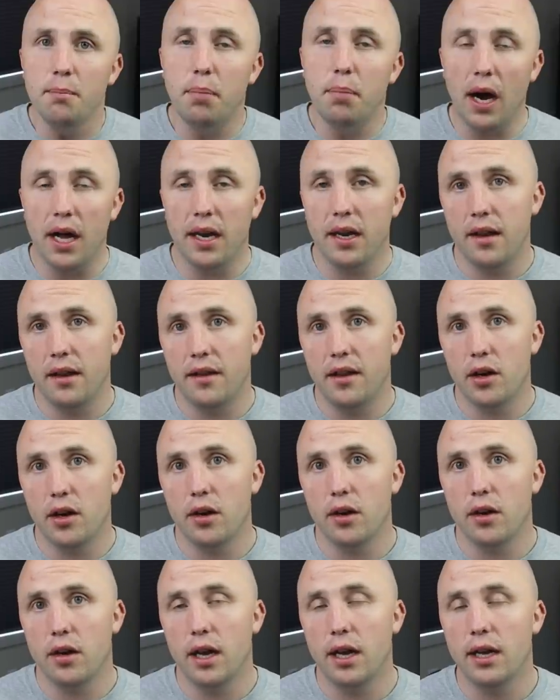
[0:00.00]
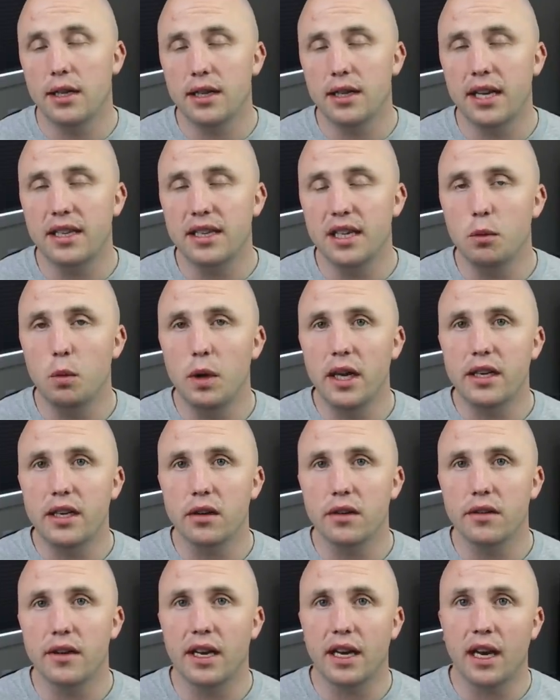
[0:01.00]
But they're likely
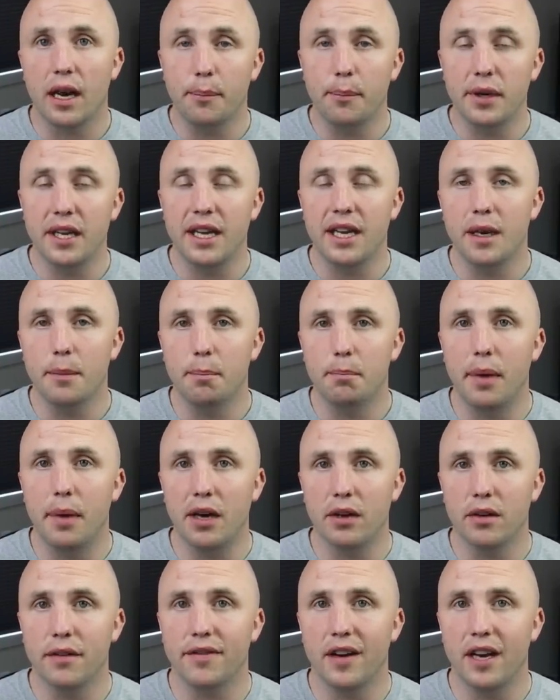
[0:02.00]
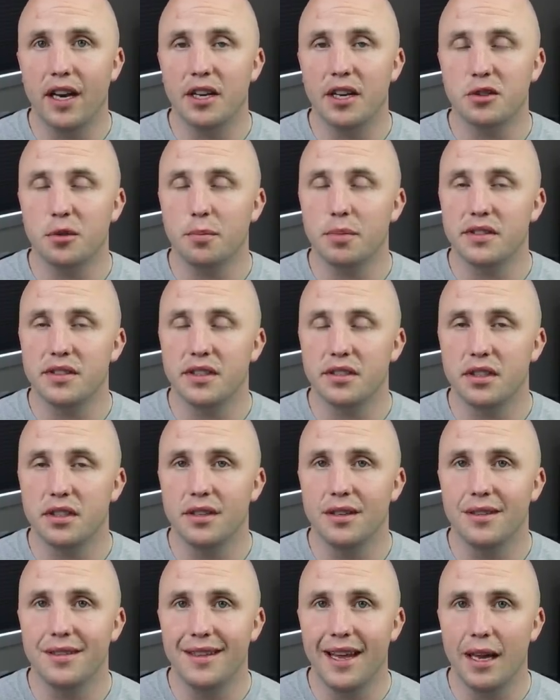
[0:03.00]
weaker than a company in a better financial
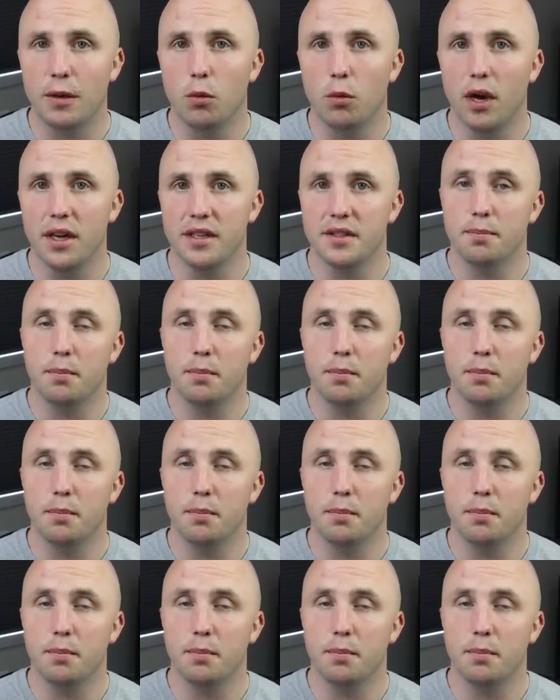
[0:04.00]
position debt-wise.